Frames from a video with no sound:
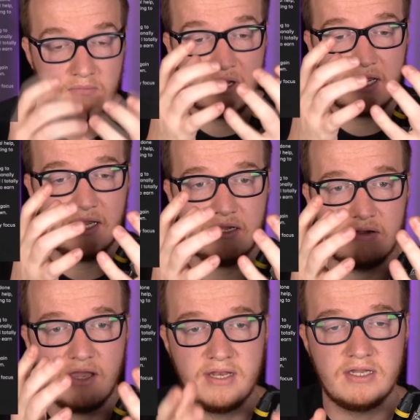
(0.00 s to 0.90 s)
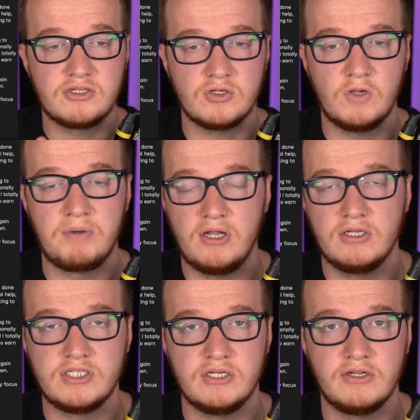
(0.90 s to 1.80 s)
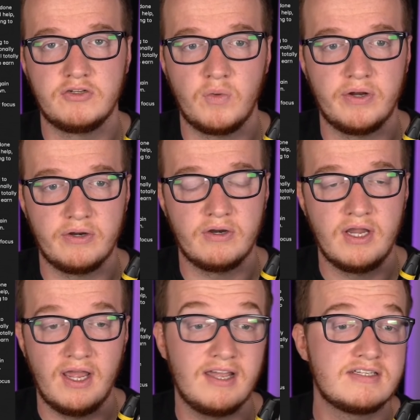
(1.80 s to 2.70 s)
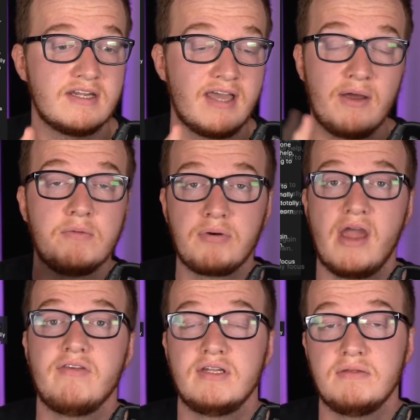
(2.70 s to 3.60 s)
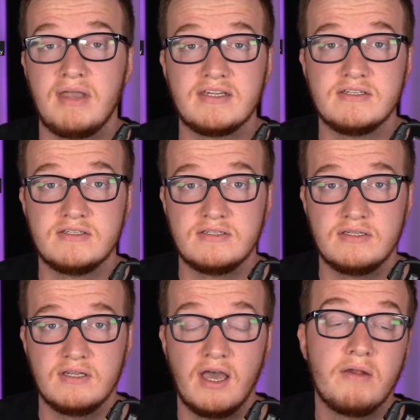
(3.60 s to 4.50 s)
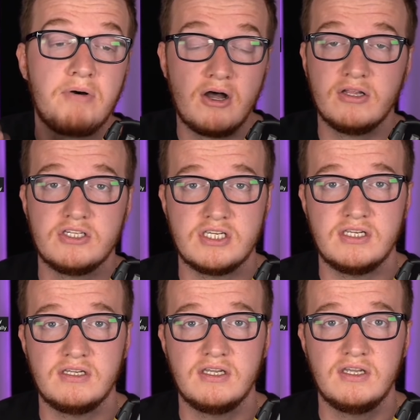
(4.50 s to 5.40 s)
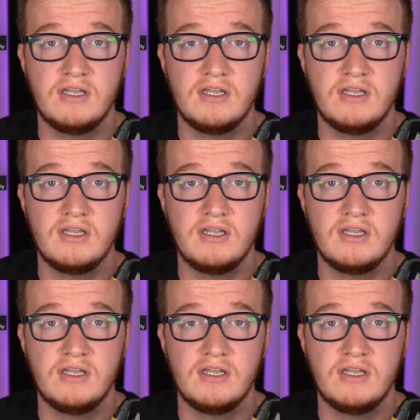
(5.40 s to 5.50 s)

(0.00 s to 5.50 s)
In my initial apology on Twitter, I said that I would privately message an apology,